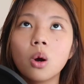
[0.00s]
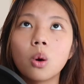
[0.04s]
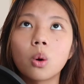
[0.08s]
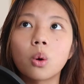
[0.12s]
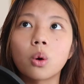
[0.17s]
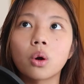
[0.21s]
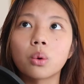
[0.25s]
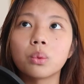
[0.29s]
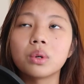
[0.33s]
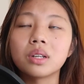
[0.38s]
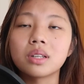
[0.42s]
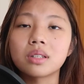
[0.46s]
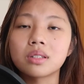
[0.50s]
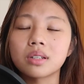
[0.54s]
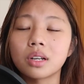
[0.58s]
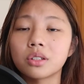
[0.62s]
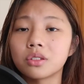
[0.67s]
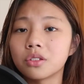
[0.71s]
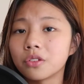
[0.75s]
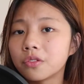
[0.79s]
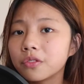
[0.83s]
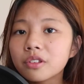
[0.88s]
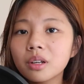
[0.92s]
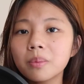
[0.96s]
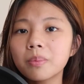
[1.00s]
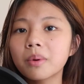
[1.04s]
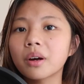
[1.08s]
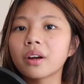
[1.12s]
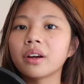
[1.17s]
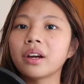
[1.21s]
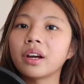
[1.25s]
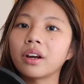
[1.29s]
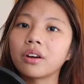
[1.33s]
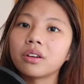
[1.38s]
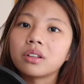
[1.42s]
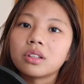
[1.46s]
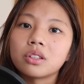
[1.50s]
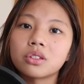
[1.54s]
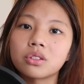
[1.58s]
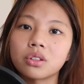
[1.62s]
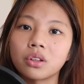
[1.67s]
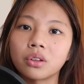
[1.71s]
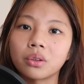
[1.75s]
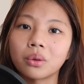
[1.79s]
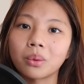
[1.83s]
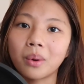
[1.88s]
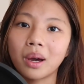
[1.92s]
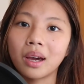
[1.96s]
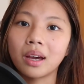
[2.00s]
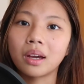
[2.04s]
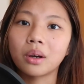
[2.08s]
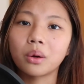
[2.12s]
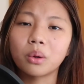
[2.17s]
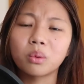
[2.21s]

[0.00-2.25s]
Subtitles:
or we decide to flip our hair in a certain way,